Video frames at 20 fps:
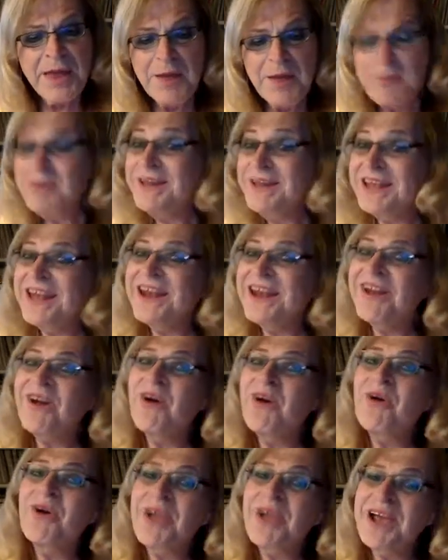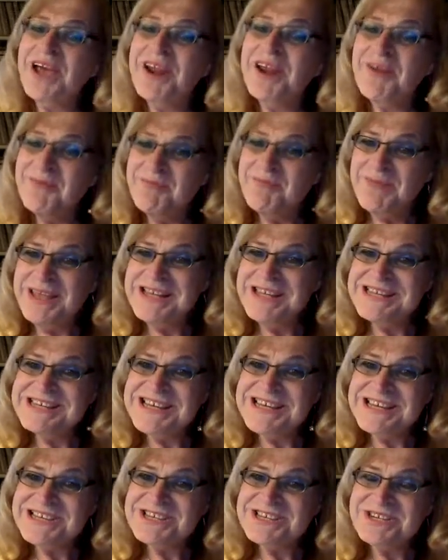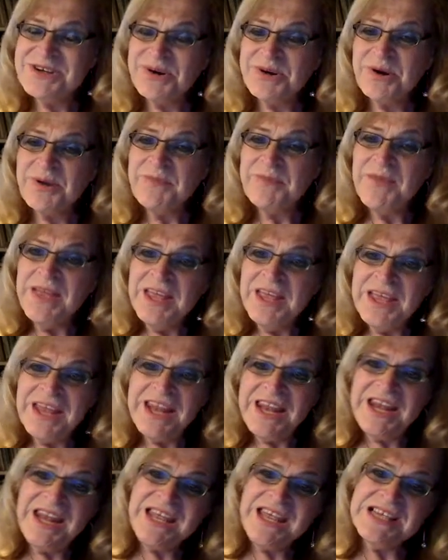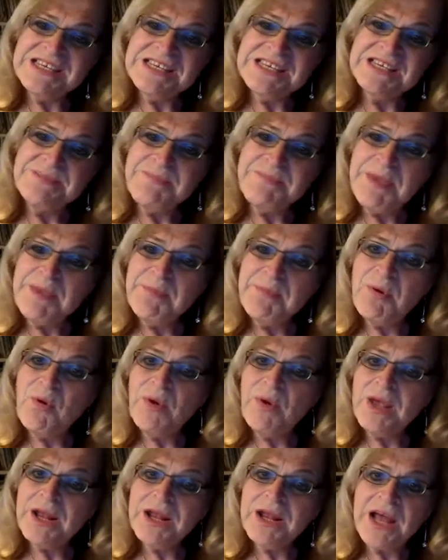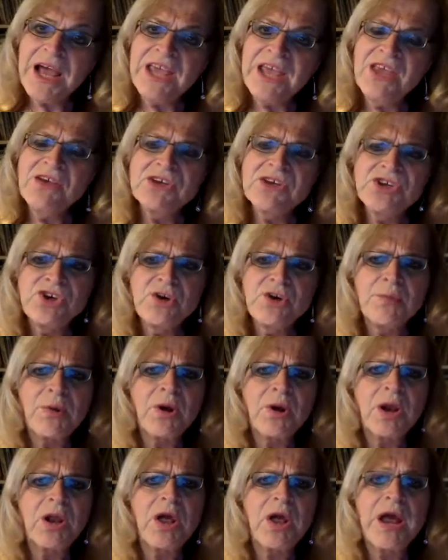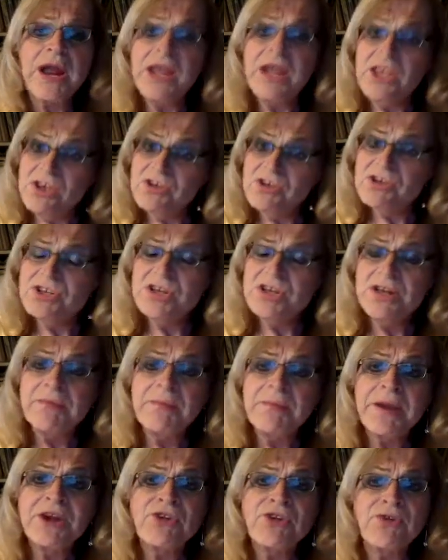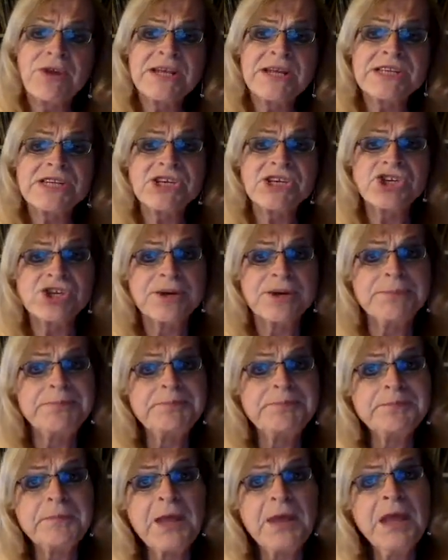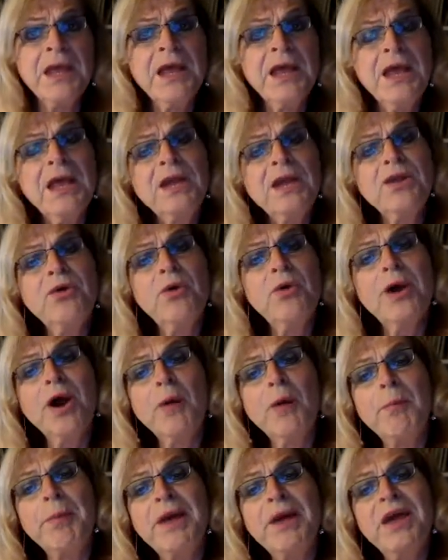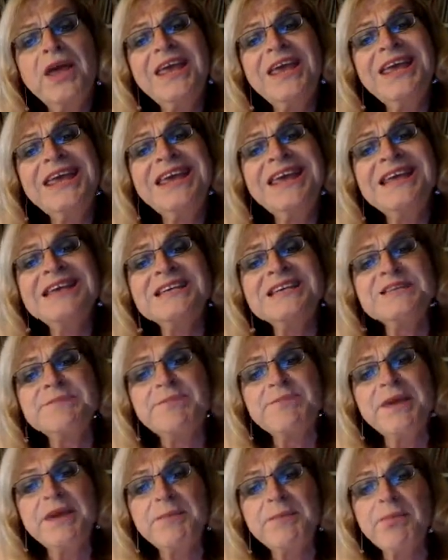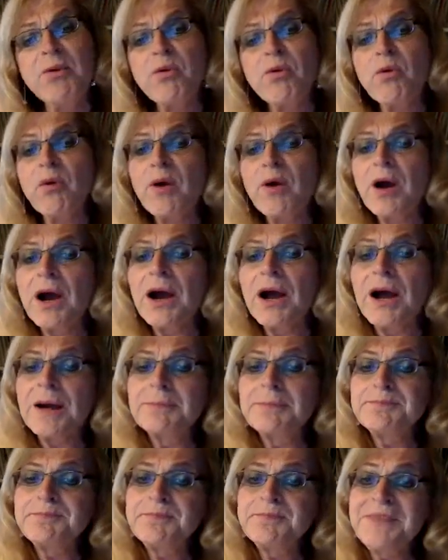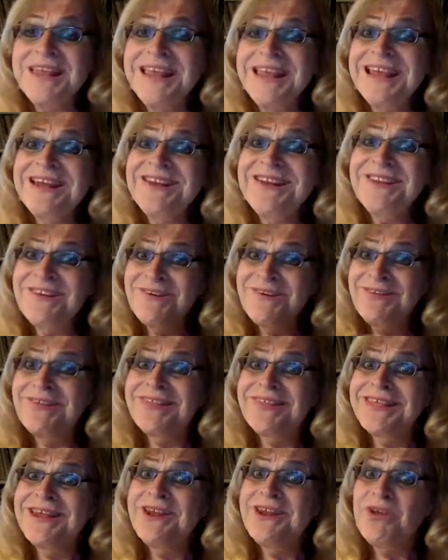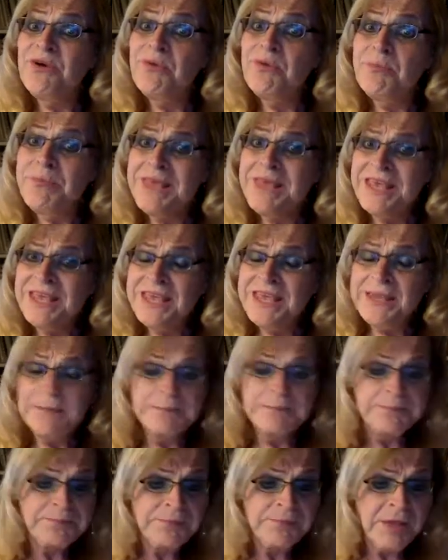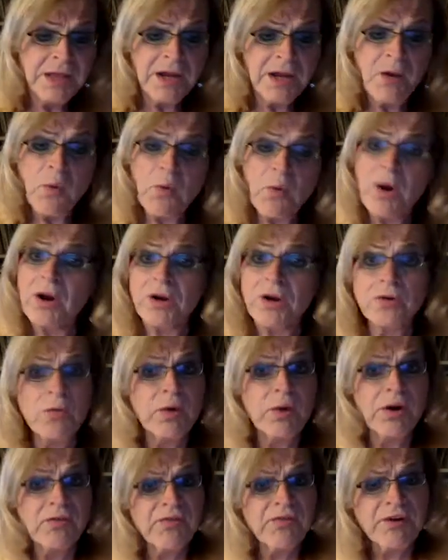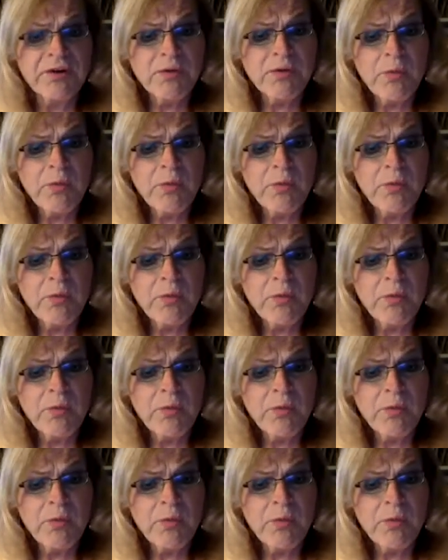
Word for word: but then it all kind of made sense to her. It eases people in. I use humor a lot. I used it in my transition to help ease people um, into the new me, and it worked. It worked very